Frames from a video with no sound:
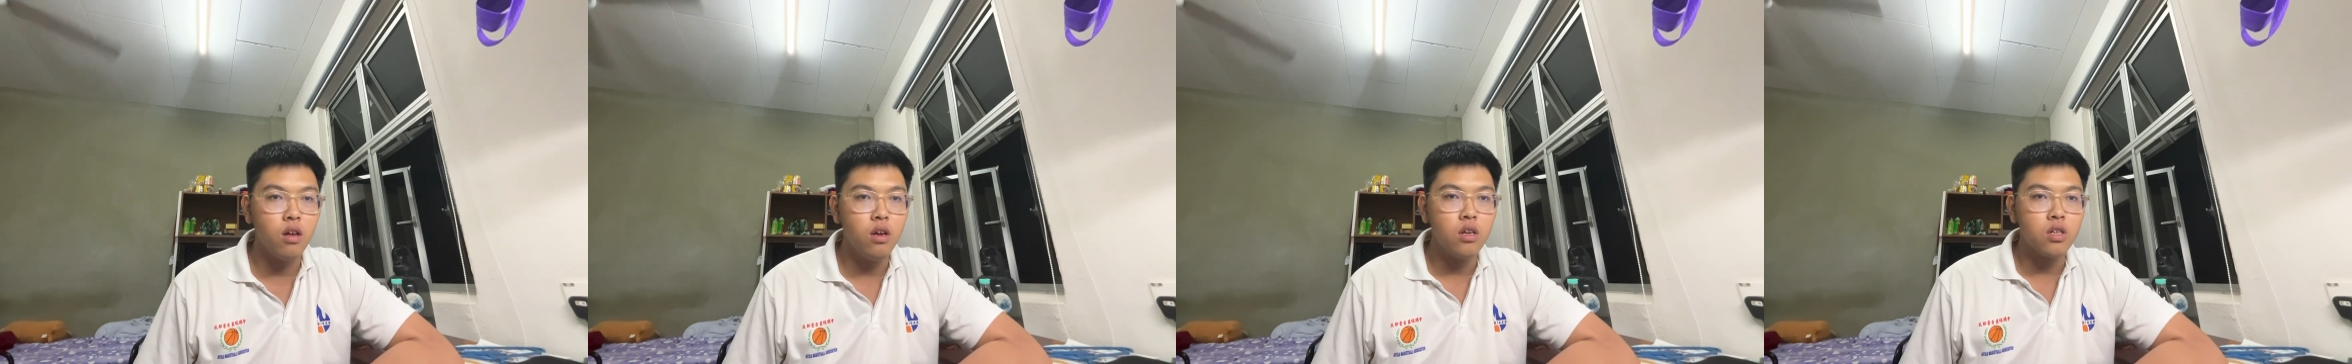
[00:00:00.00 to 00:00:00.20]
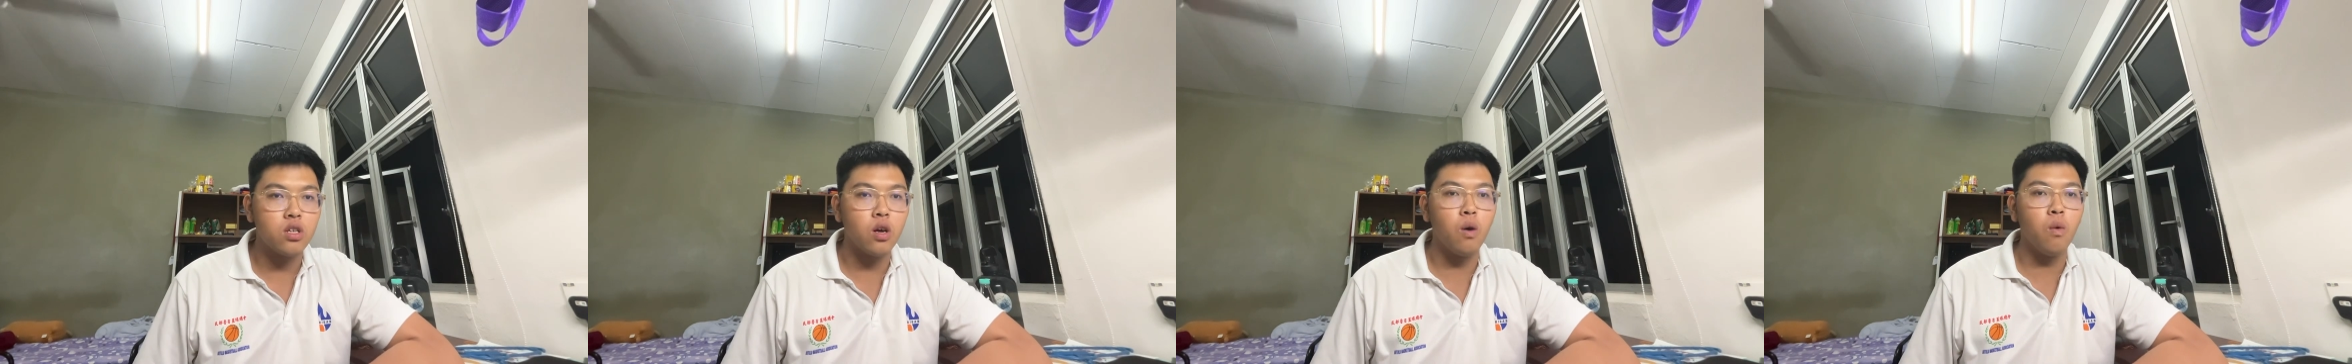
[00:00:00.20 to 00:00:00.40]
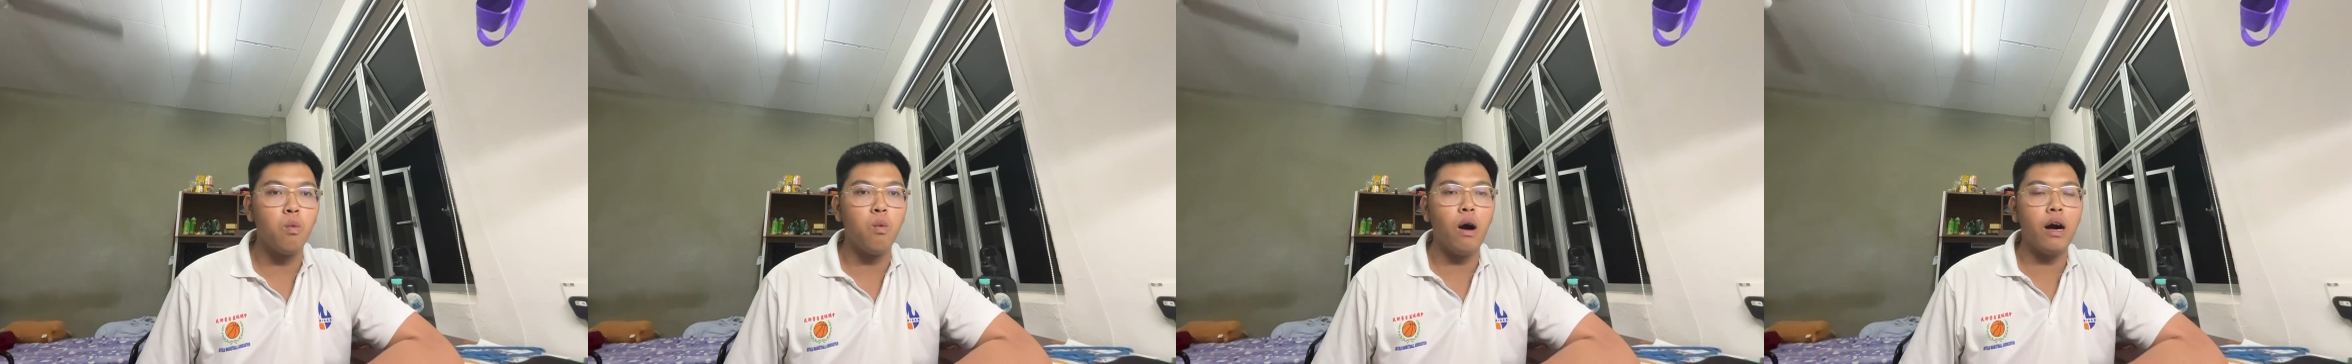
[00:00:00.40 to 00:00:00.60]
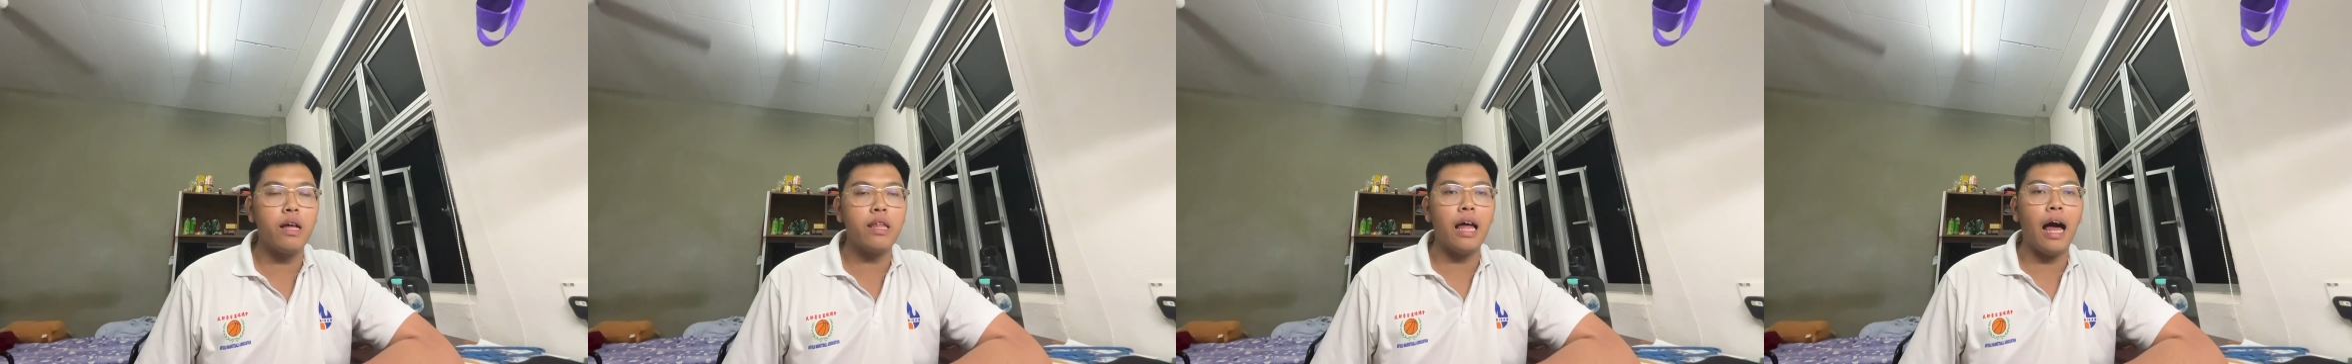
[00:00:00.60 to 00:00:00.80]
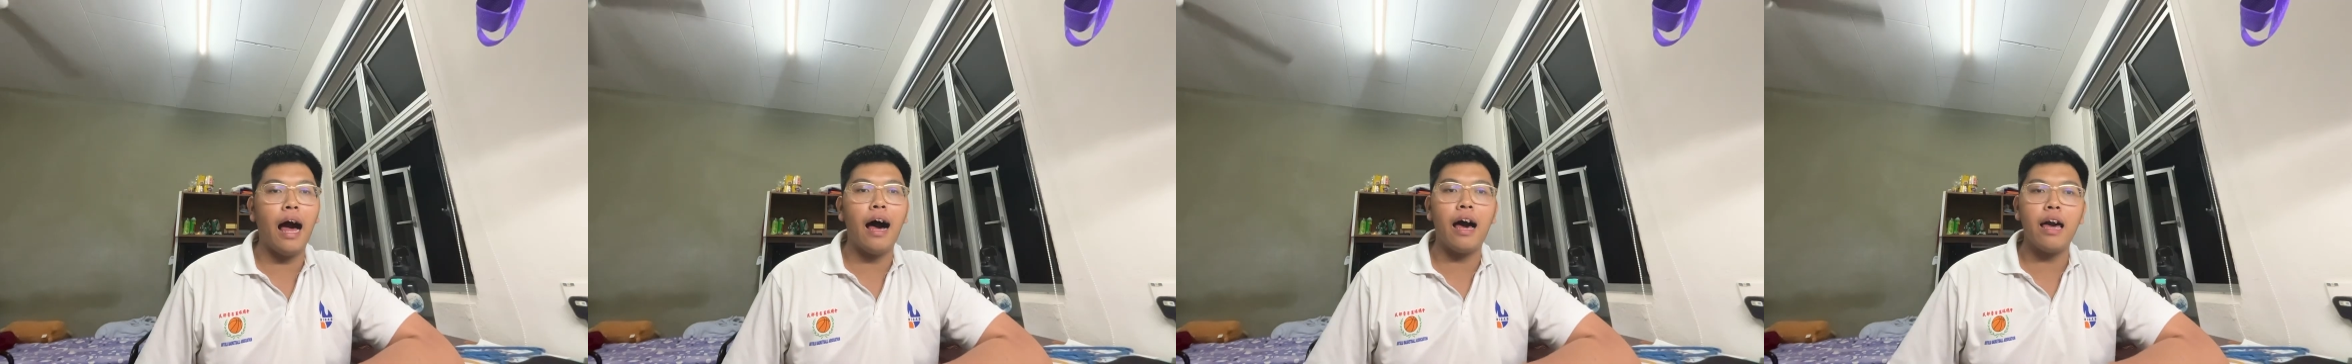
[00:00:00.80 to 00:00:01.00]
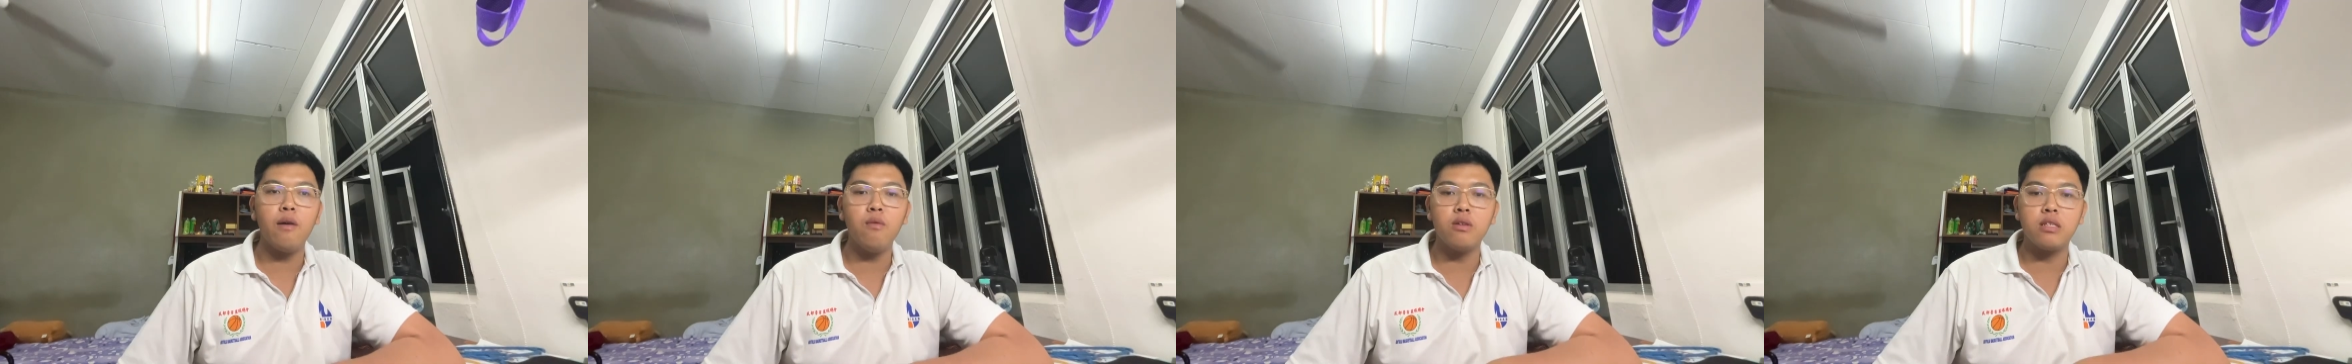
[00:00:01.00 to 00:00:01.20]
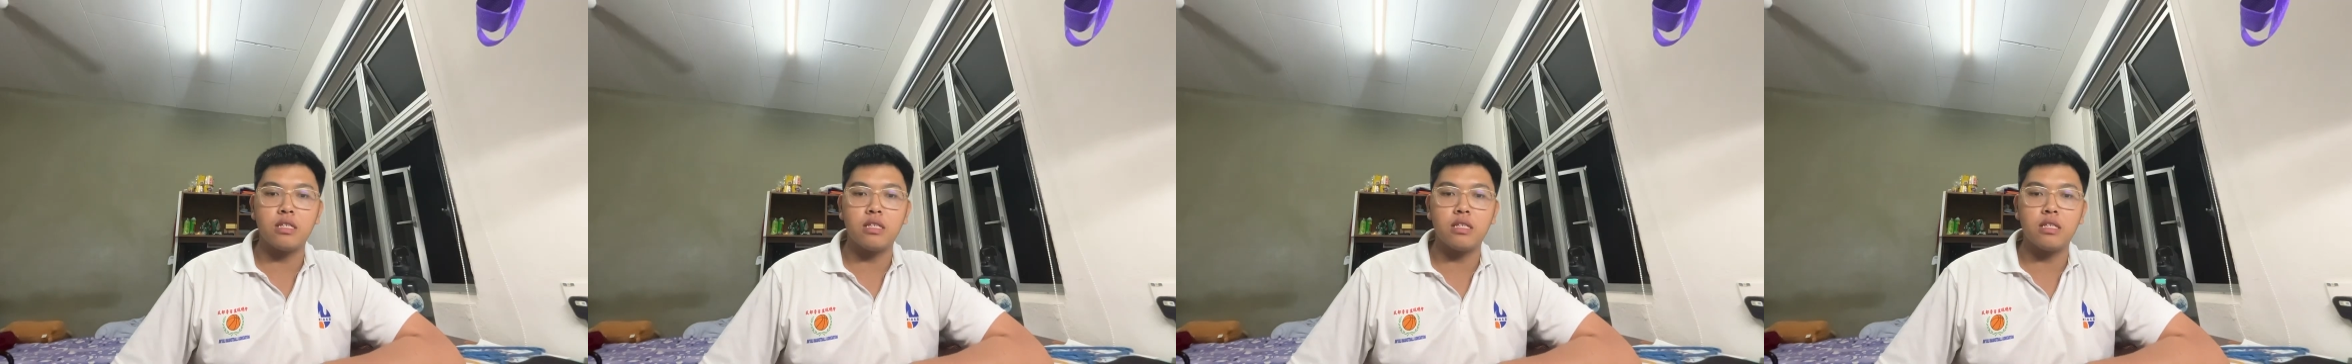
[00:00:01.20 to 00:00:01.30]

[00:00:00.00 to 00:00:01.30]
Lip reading: So what I would